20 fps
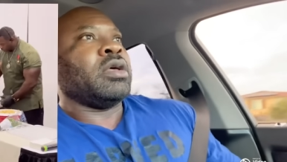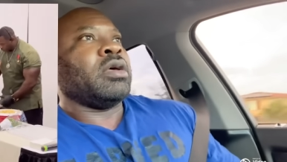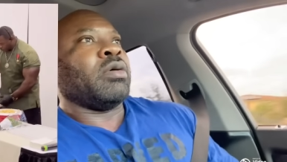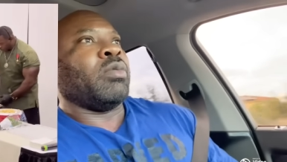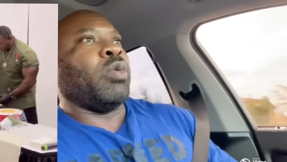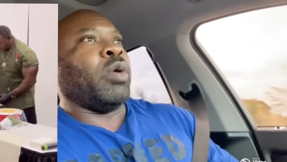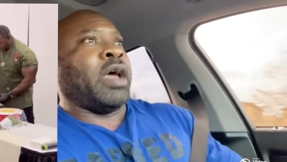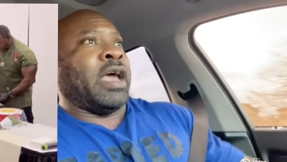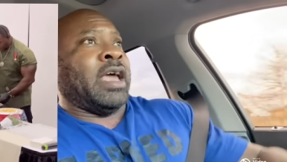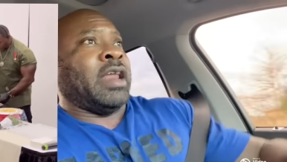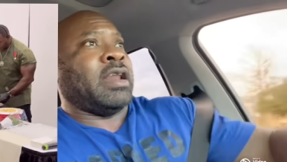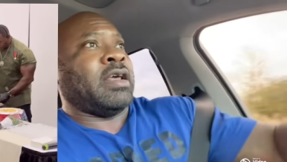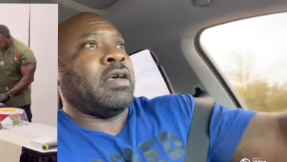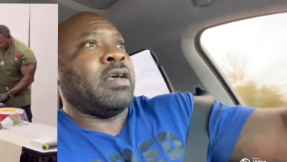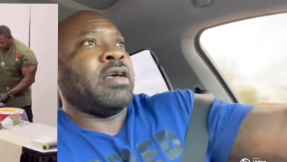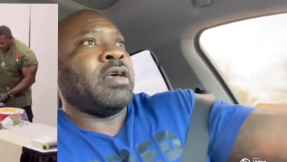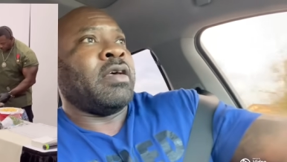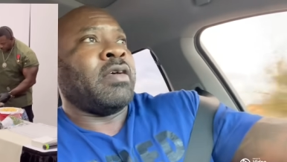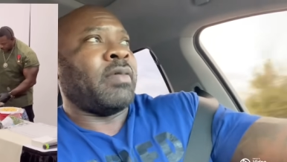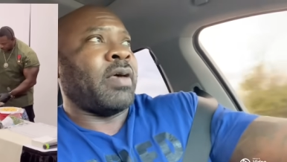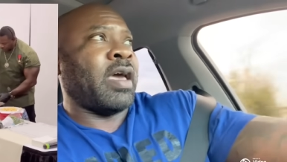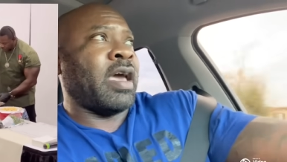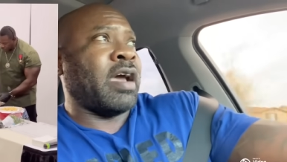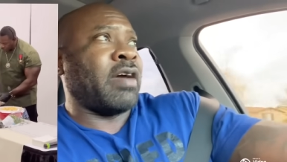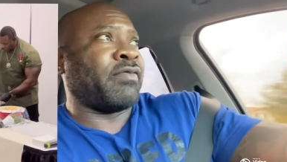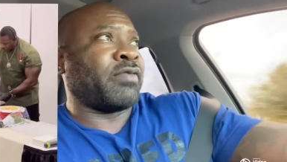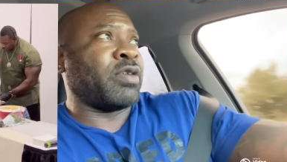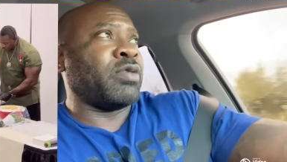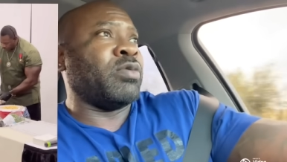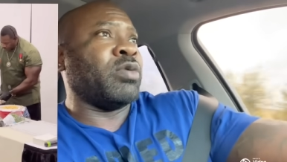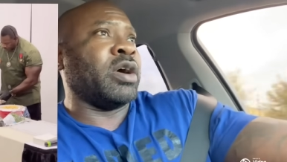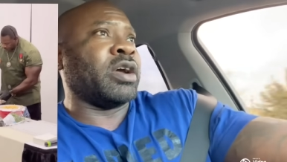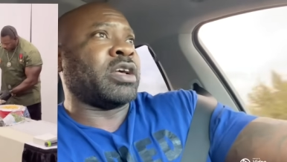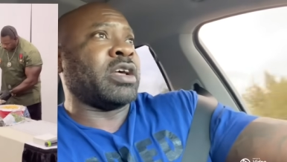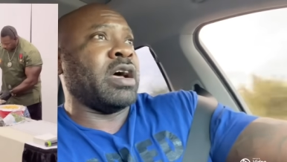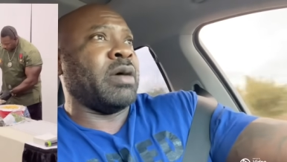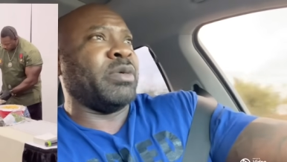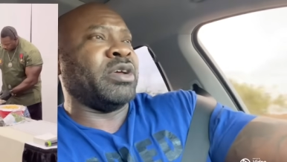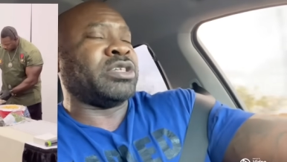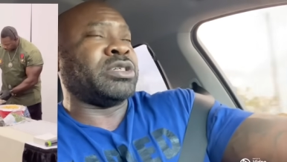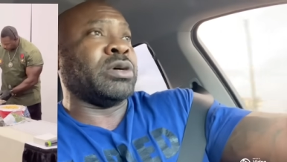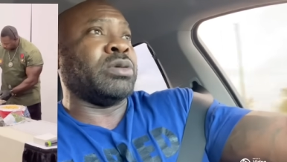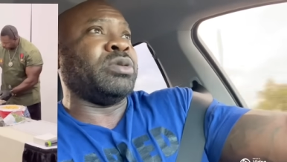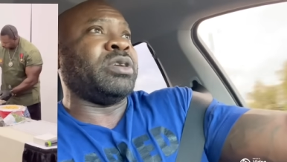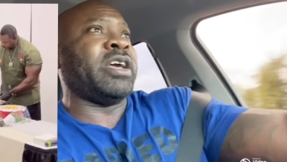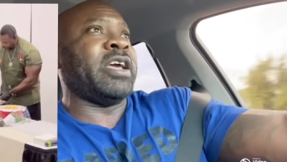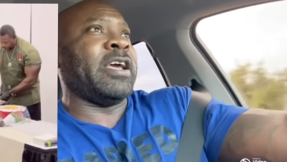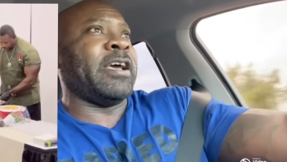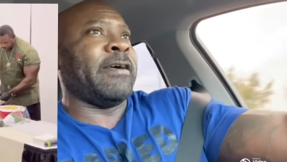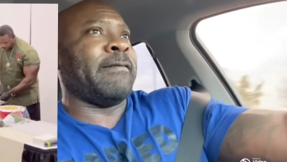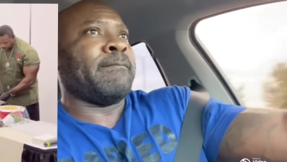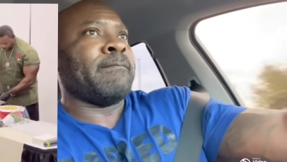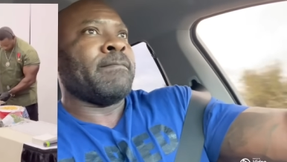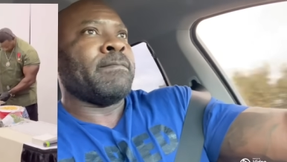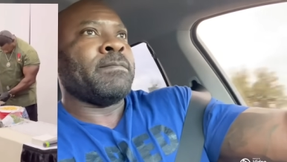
with everyone coming. So then,